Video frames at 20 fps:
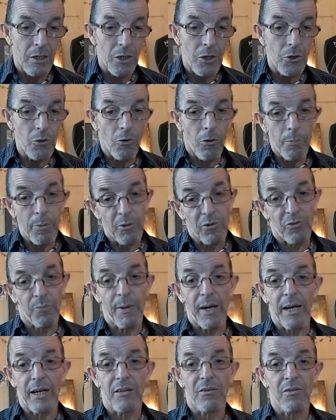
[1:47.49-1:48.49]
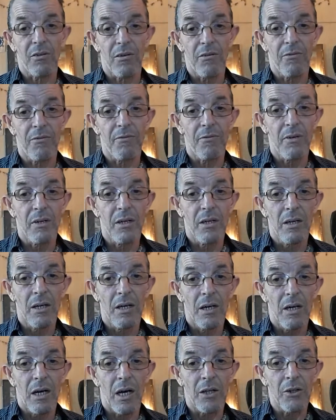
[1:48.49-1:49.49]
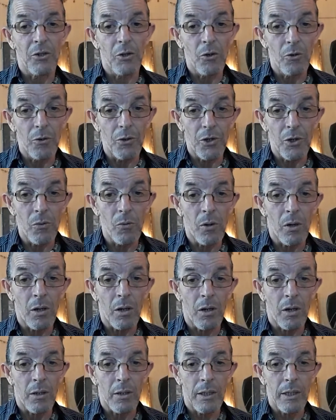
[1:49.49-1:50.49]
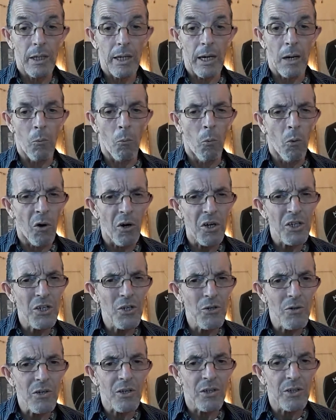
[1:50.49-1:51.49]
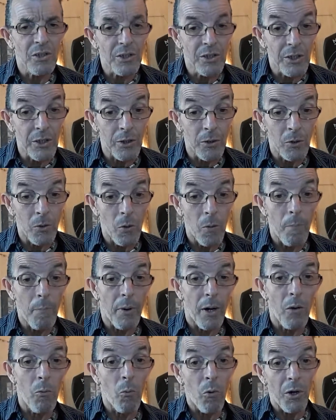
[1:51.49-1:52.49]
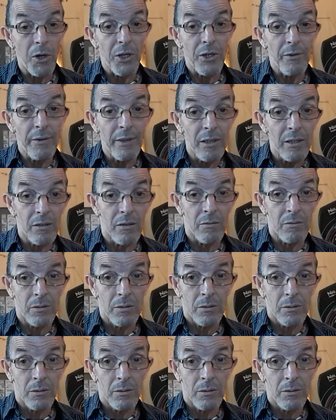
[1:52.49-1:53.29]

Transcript: your perspective, and who you are, and what you can do by what you learn.